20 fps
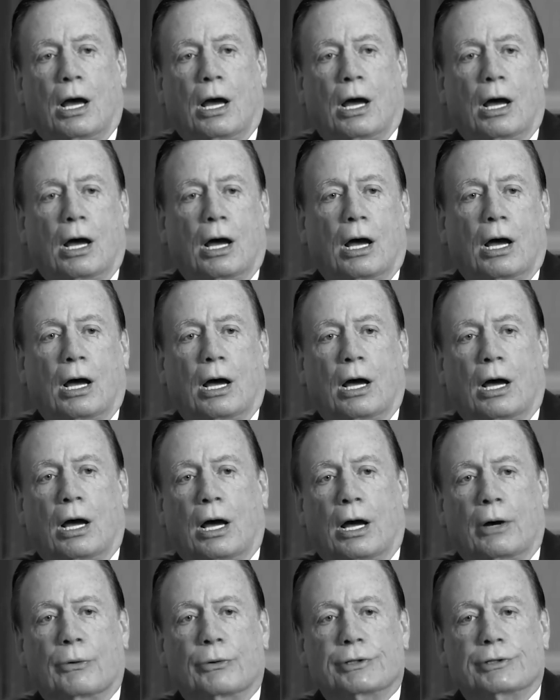Uh,
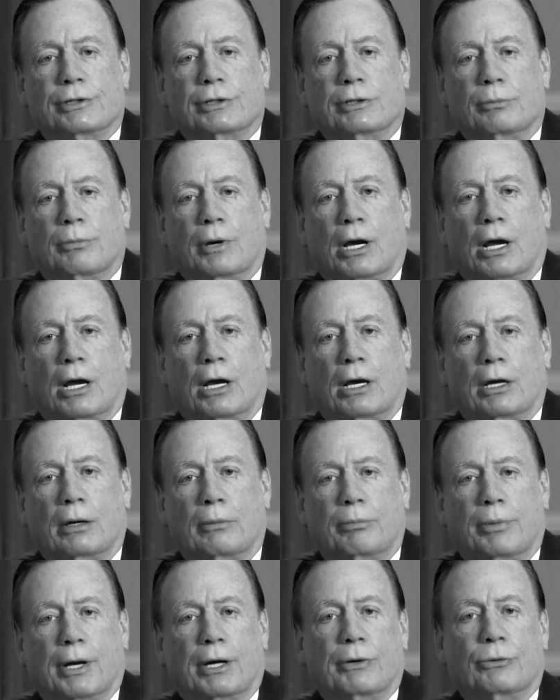I was in my
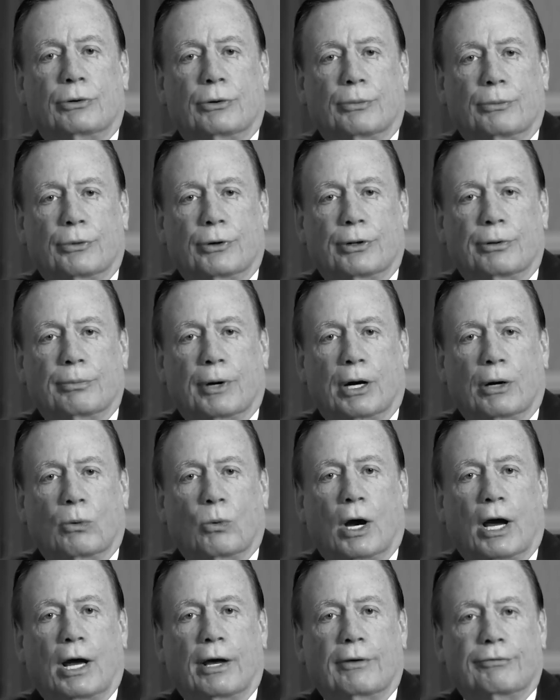bedroom with my
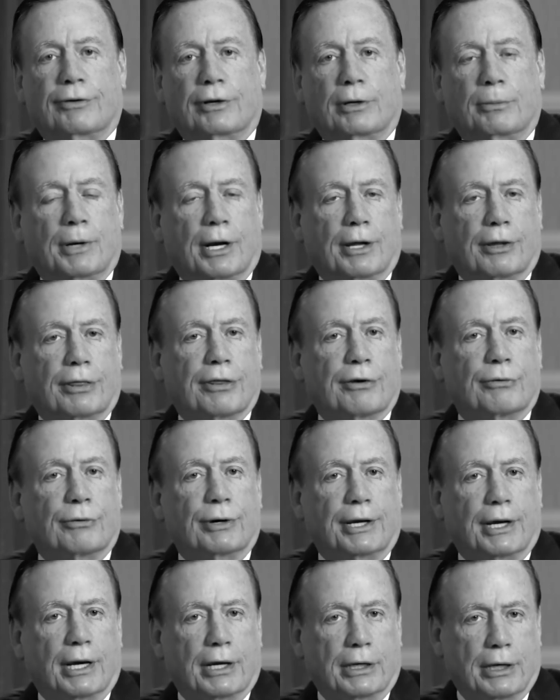wife at about
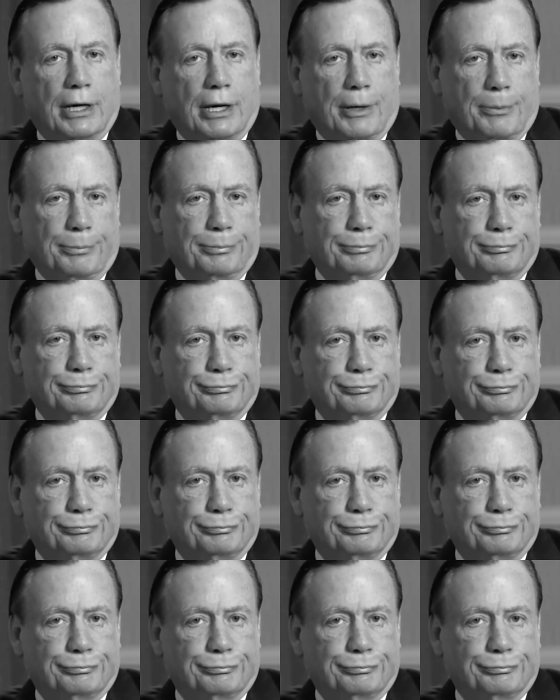three a m